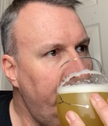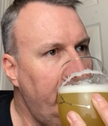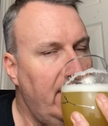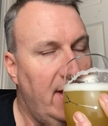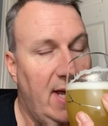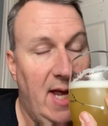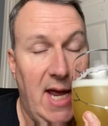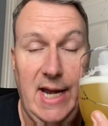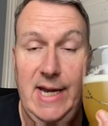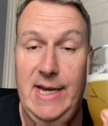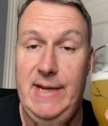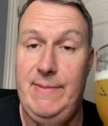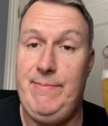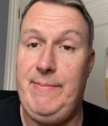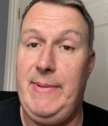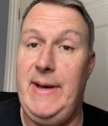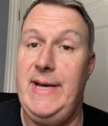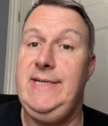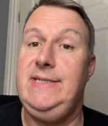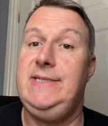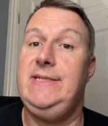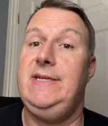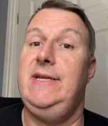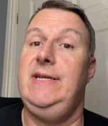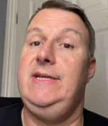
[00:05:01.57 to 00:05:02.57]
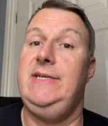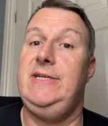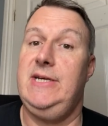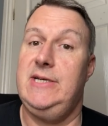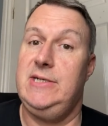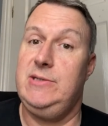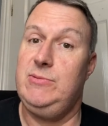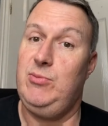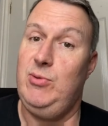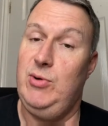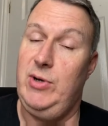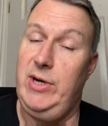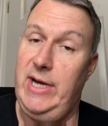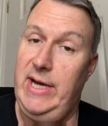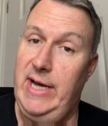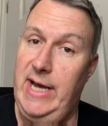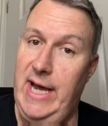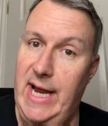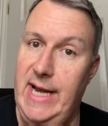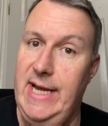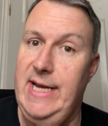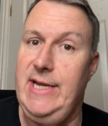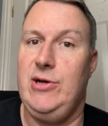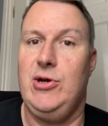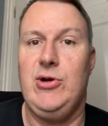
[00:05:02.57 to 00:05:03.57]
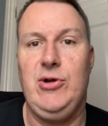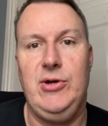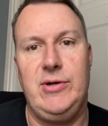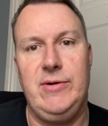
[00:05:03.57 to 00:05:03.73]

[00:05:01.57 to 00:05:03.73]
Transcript: and it basically does what any good